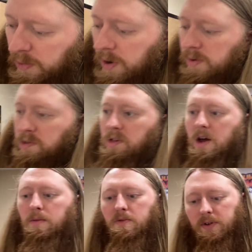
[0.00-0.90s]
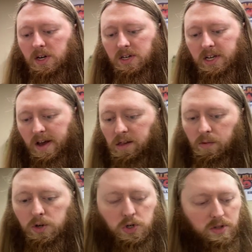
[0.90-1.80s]
Boy ones, so now we'll move on to
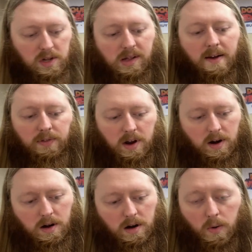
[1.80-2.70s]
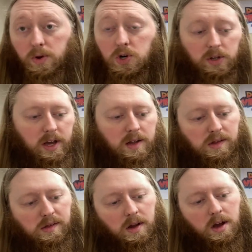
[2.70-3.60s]
DS, which these have their original
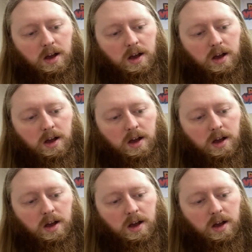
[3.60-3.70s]
cases.